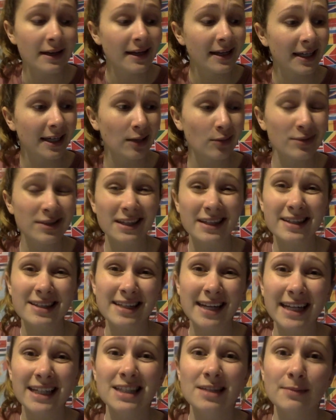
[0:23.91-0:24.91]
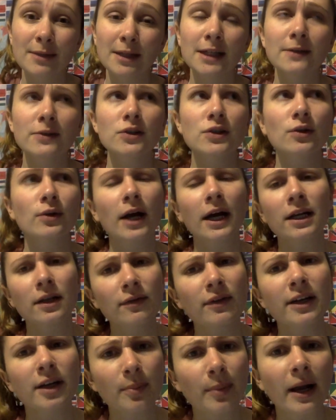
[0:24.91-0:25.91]
He was a statesman, so kind of
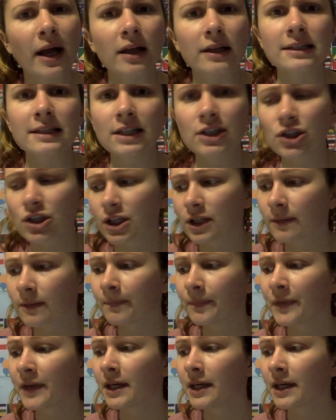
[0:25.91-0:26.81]
like a politician.